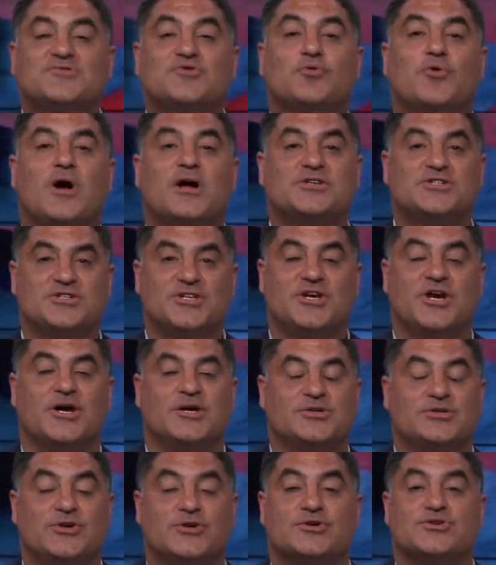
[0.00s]
for watching The Young
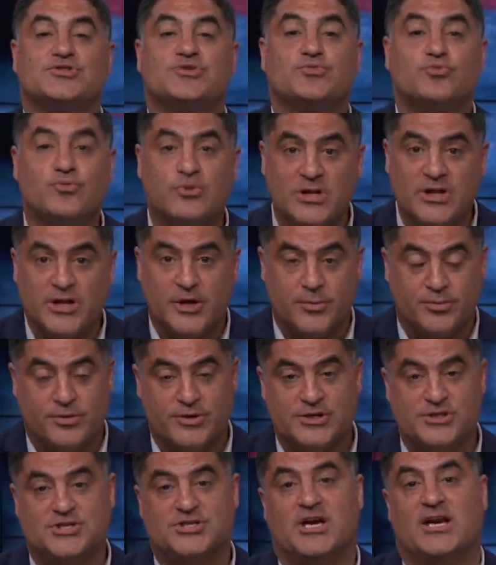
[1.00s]
Turks. Really
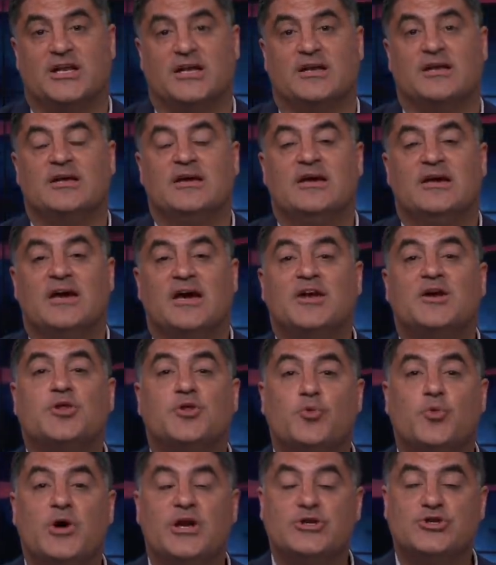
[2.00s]
appreciate it. Another
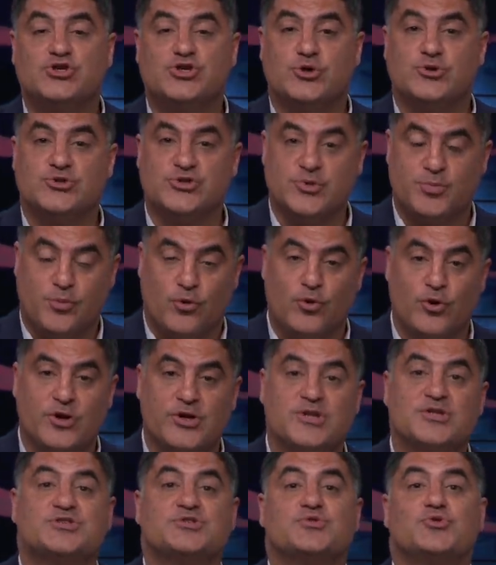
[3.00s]
way to show support
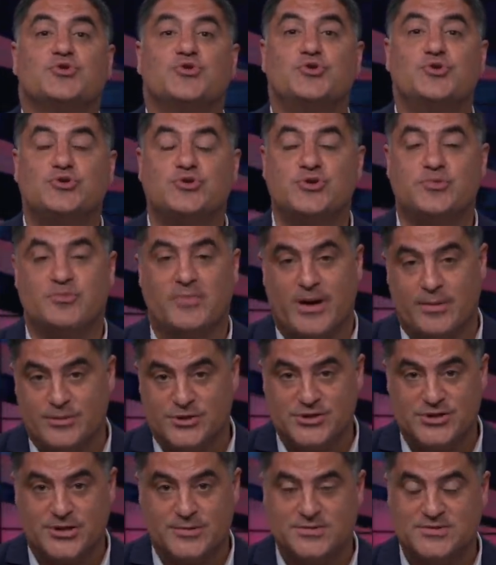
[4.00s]
is through YouTube
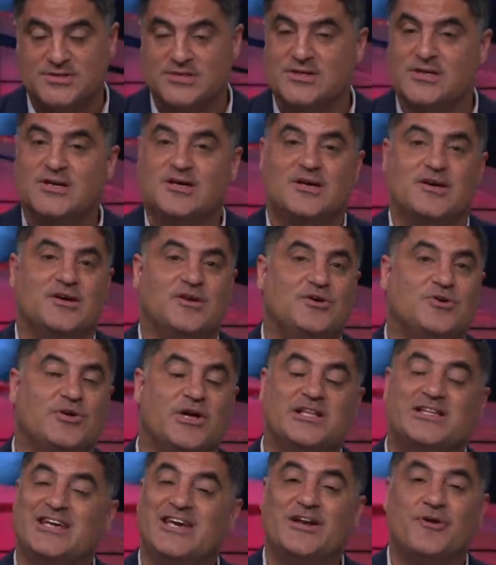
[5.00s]
memberships. You'll get
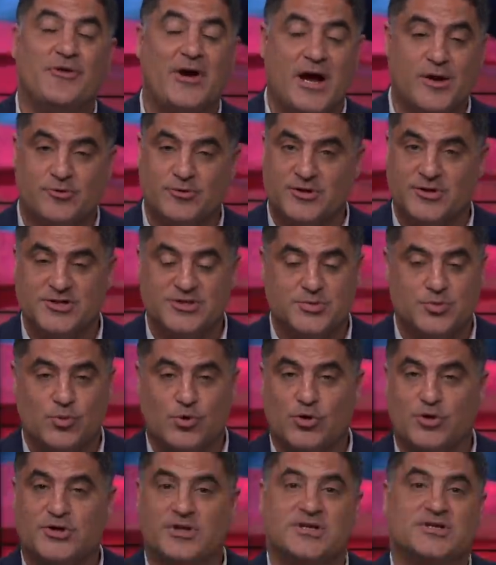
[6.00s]
to interact with us
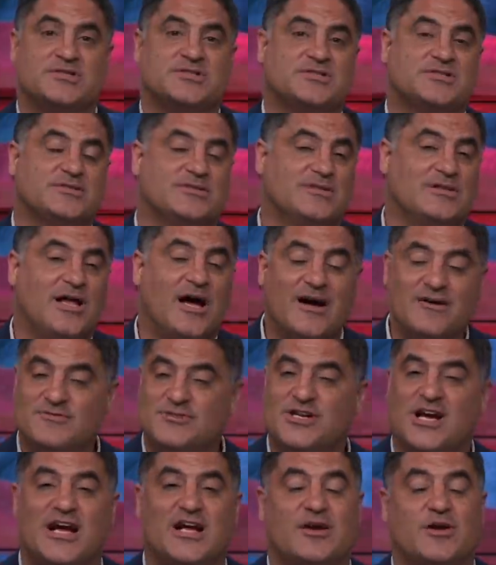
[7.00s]
more. There's live
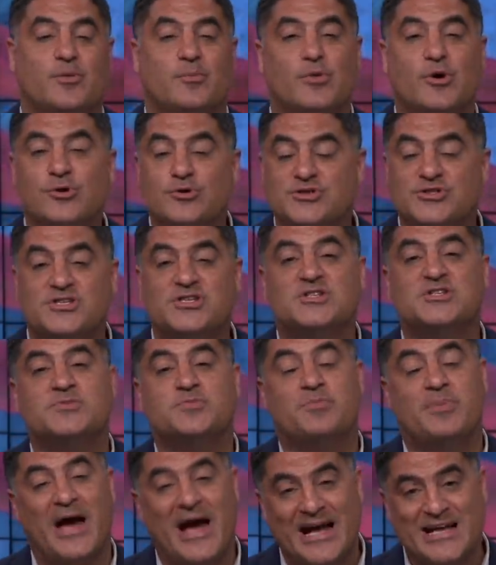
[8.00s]
chat emojis,
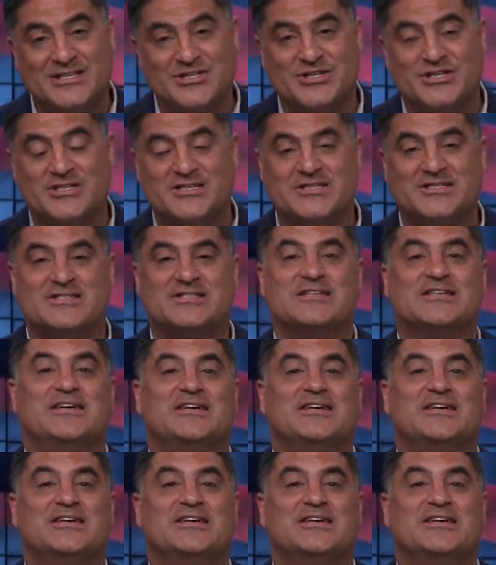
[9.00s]
badges.